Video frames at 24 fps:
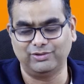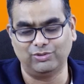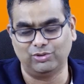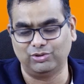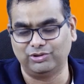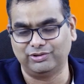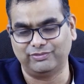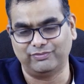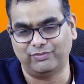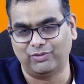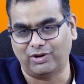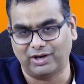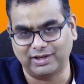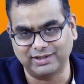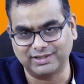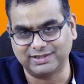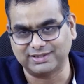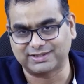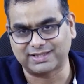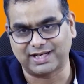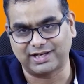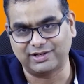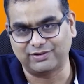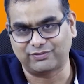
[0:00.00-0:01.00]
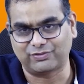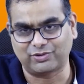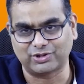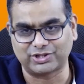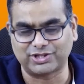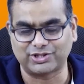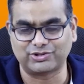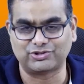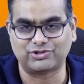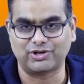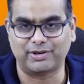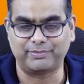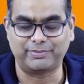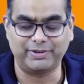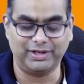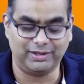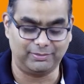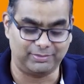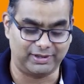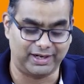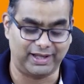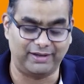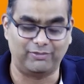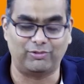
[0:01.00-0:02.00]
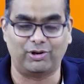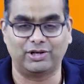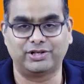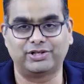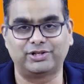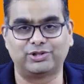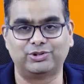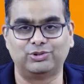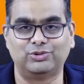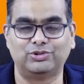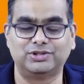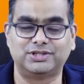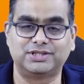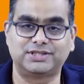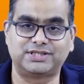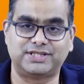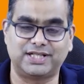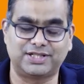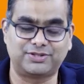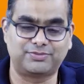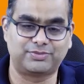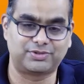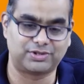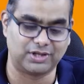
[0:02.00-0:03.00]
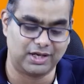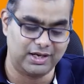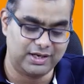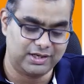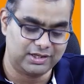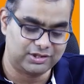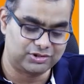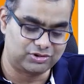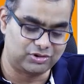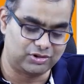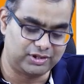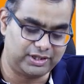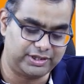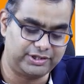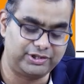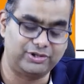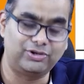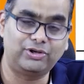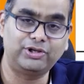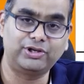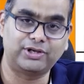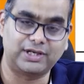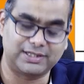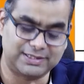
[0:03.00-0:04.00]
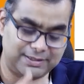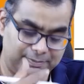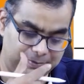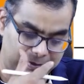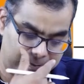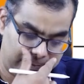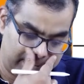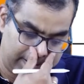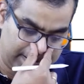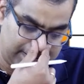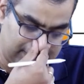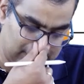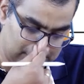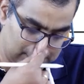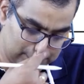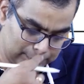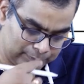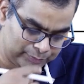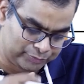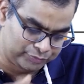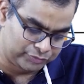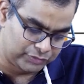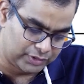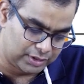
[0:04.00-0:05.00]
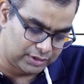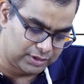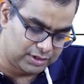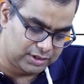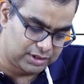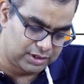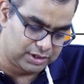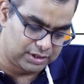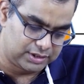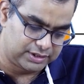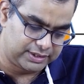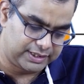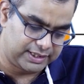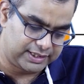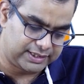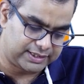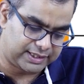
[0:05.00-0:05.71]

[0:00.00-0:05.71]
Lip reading: don't want this kind of questions to appear, but I wanted to do this just so that you guys are prepared. They